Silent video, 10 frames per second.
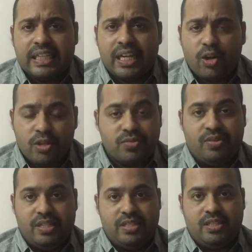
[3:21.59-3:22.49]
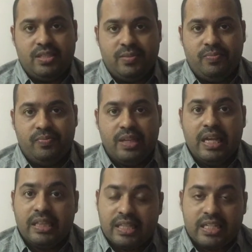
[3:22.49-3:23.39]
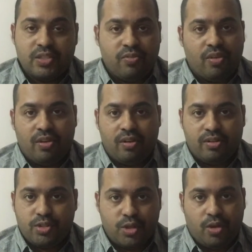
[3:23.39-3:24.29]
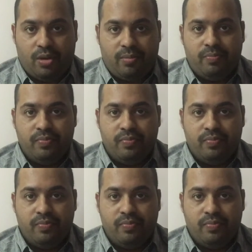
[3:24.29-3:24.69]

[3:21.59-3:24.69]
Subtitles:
close friends, that's for sure.